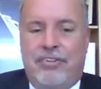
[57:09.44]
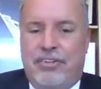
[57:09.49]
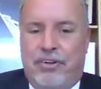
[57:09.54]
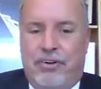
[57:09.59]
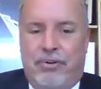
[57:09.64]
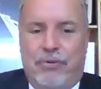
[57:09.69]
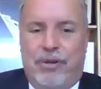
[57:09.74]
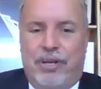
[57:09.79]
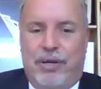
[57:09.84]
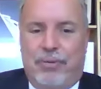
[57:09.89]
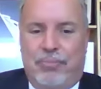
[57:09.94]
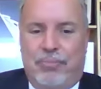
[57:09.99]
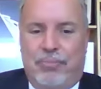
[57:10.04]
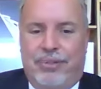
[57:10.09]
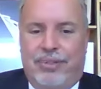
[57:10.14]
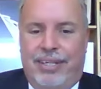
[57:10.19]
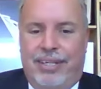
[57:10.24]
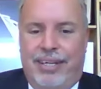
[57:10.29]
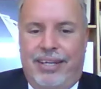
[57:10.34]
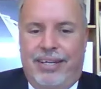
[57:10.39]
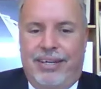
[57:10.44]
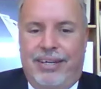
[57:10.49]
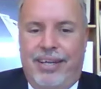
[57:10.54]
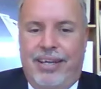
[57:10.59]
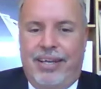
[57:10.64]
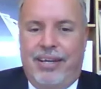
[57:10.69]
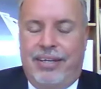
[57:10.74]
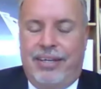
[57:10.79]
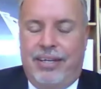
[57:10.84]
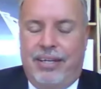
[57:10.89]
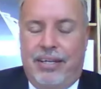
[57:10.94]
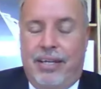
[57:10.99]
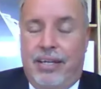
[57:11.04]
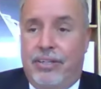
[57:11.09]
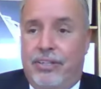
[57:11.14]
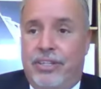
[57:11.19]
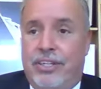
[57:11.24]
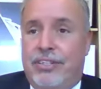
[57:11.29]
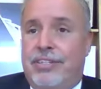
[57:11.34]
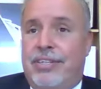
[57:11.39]
is incredible, and
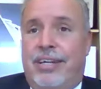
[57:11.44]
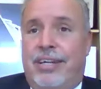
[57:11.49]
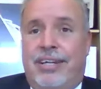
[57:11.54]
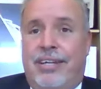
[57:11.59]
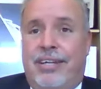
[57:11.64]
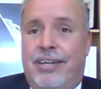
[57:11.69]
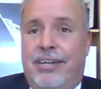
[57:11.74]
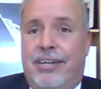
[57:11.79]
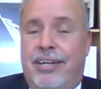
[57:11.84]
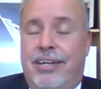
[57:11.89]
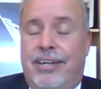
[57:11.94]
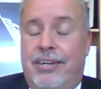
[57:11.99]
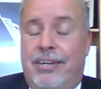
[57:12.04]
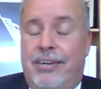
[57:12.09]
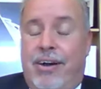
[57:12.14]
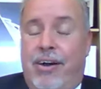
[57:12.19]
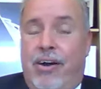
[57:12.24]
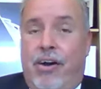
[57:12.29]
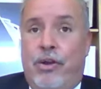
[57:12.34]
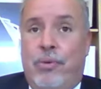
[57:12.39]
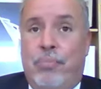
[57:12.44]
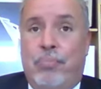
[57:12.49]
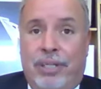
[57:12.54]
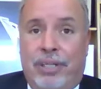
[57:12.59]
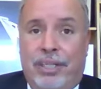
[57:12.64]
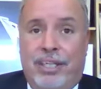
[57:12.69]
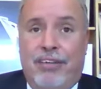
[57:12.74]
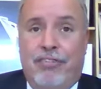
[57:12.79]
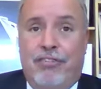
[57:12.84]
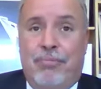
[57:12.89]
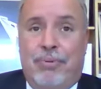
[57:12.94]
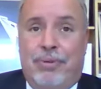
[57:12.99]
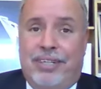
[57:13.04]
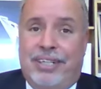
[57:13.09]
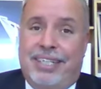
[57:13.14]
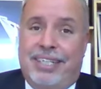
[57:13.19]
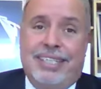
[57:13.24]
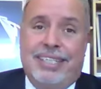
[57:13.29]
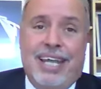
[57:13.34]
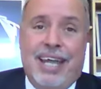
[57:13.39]
just like an
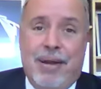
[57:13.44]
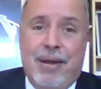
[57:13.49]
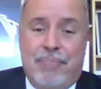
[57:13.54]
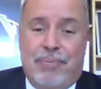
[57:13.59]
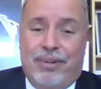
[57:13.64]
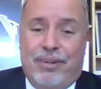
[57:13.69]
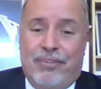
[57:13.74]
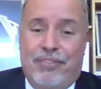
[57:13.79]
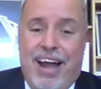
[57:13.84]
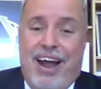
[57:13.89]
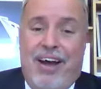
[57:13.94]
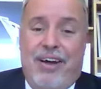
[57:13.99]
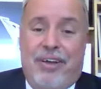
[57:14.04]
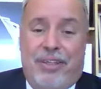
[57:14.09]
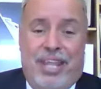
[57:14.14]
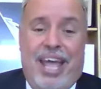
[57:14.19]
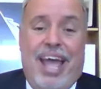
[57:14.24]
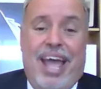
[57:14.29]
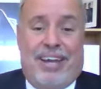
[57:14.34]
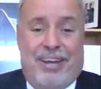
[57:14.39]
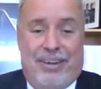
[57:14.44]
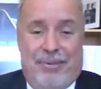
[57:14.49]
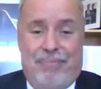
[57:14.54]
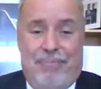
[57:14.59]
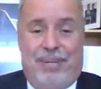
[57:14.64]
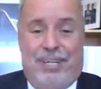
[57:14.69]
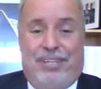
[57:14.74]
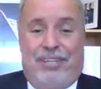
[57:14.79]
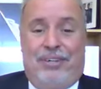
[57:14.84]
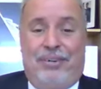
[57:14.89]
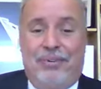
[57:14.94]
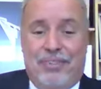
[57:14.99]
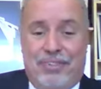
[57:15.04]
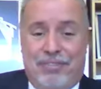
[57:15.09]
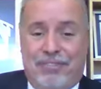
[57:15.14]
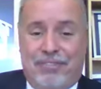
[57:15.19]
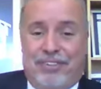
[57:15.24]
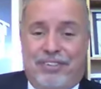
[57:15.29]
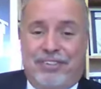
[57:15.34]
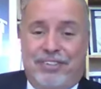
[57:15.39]
unbelievable example of how that could be
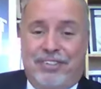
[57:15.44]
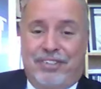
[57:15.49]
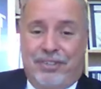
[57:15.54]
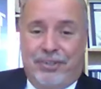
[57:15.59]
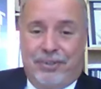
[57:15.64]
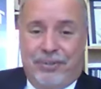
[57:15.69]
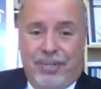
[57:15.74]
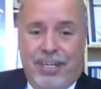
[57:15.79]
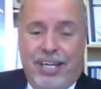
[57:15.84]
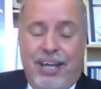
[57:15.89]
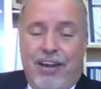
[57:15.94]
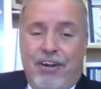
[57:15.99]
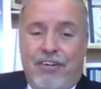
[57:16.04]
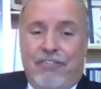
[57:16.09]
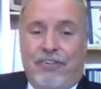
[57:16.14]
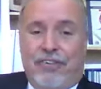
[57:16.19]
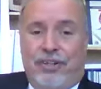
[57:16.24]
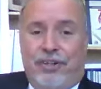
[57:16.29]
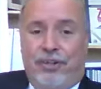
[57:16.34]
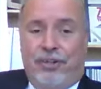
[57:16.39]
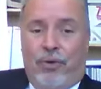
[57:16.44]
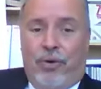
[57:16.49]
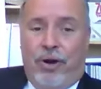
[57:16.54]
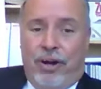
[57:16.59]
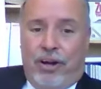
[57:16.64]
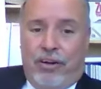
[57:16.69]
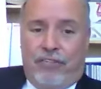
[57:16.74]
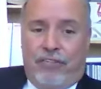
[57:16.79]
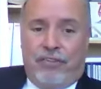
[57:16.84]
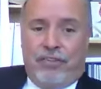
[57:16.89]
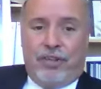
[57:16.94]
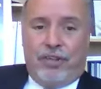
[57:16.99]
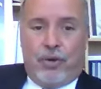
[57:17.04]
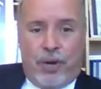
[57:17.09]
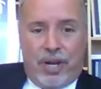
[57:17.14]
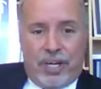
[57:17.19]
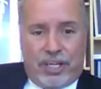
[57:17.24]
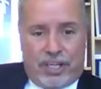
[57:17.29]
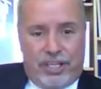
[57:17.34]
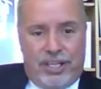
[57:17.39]
useful to you, for the lawyer, for the
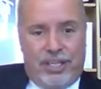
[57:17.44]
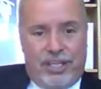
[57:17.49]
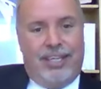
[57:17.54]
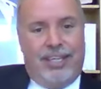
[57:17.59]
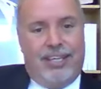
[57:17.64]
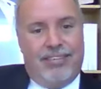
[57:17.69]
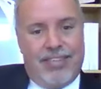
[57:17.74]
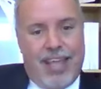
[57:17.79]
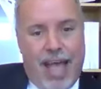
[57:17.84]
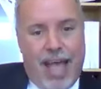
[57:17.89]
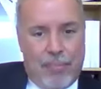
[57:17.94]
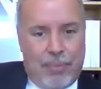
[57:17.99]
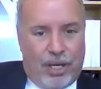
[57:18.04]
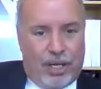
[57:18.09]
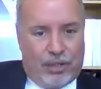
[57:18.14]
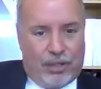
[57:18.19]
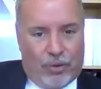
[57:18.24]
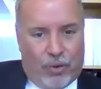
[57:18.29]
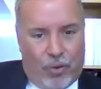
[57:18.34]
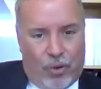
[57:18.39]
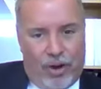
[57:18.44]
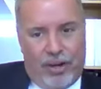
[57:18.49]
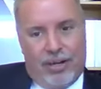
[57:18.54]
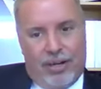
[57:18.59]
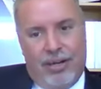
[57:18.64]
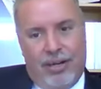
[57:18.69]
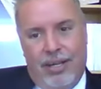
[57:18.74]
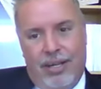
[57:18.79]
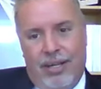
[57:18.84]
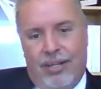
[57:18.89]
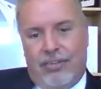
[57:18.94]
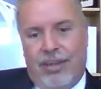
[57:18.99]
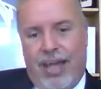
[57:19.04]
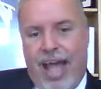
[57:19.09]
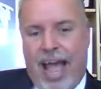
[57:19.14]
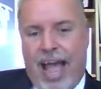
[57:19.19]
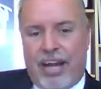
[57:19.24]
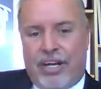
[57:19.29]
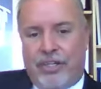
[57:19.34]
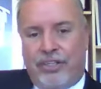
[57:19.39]
questioning, the examining lawyer, to
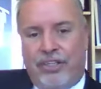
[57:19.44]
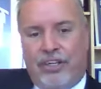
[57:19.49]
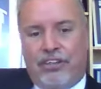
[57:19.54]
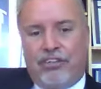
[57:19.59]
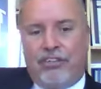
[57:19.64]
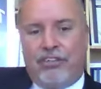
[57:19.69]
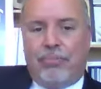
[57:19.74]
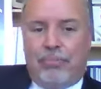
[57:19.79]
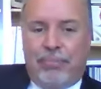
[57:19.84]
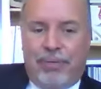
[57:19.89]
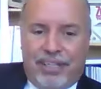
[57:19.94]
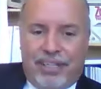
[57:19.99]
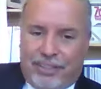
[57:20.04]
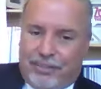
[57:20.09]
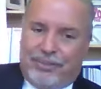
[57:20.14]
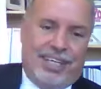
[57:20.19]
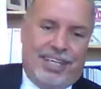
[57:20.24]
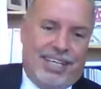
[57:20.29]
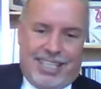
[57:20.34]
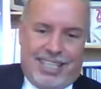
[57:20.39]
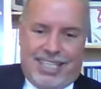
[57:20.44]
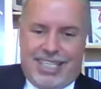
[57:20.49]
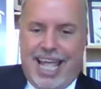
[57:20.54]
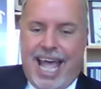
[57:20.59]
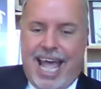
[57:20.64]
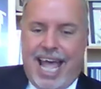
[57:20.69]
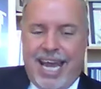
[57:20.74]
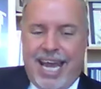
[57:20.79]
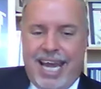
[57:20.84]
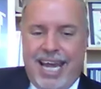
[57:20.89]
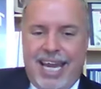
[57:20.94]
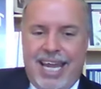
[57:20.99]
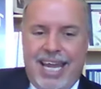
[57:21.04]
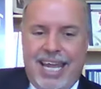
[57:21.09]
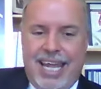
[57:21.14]
actually experience that